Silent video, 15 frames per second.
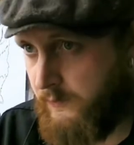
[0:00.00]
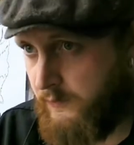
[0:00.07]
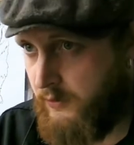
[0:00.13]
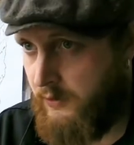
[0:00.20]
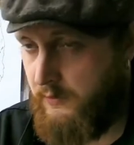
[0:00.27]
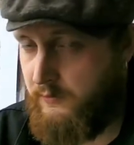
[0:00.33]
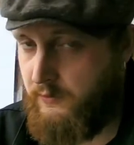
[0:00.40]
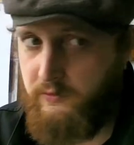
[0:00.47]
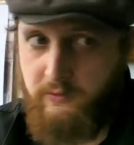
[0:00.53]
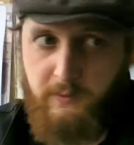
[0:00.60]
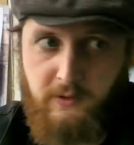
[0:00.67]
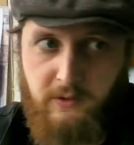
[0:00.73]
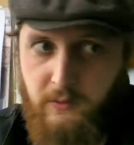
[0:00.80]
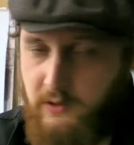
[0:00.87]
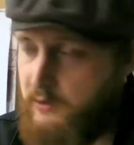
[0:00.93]
for all of us. So
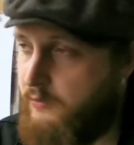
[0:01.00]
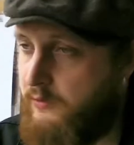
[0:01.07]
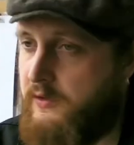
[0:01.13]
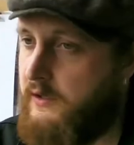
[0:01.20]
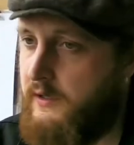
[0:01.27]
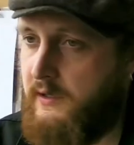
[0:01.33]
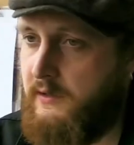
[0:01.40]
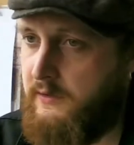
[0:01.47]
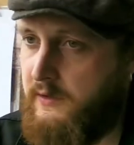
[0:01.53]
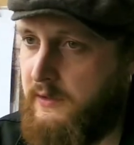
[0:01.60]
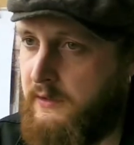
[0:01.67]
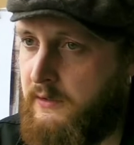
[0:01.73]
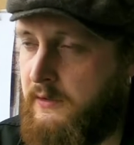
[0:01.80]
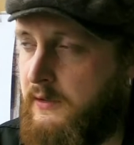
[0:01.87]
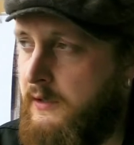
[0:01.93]
we do acoustic gigs
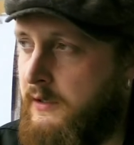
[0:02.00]
here,